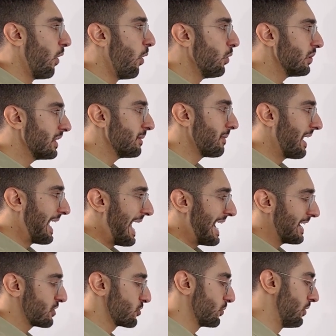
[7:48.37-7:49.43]
only my
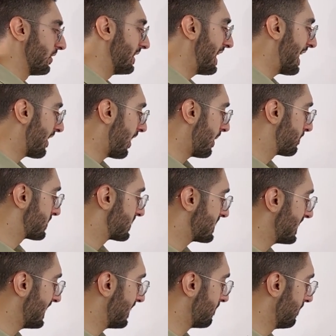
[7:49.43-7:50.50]
actual NetOps
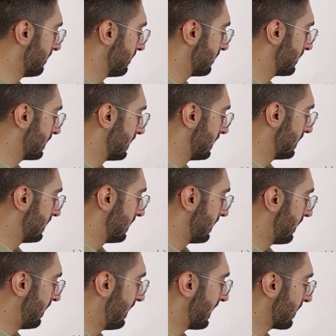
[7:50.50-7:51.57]
team,
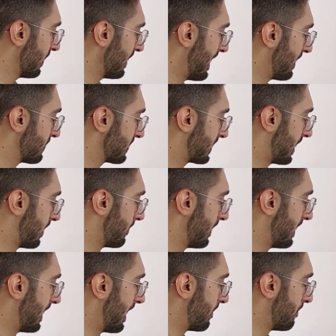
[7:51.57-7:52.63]
they're allowed to come
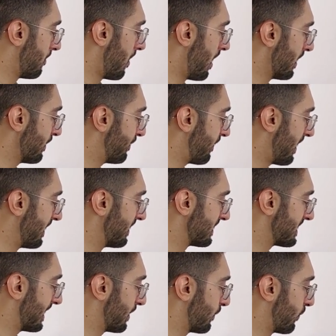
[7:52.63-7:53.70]
in and modify the
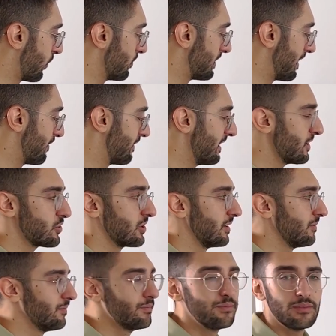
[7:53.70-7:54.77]
Terraform definition,
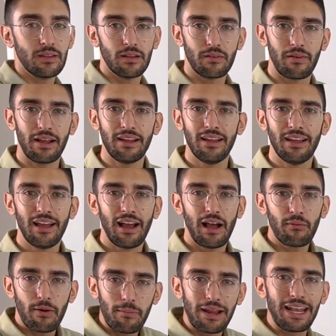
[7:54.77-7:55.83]
right? I
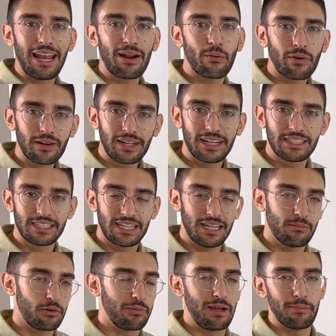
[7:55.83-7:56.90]
want my networking
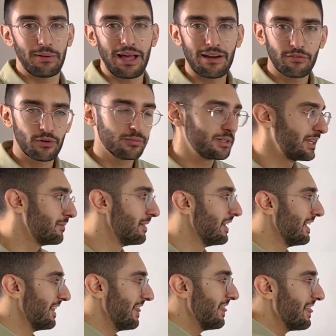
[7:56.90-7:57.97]
team or my platform team,
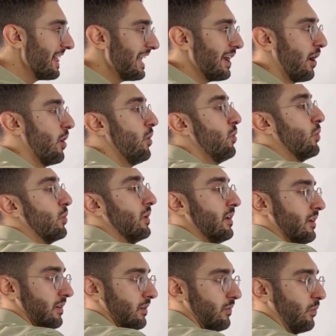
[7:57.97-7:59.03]
they
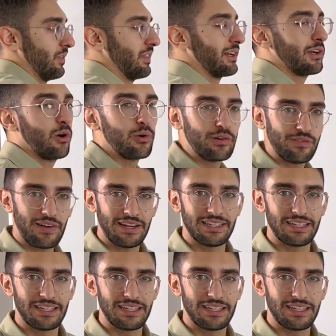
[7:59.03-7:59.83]
own what the codified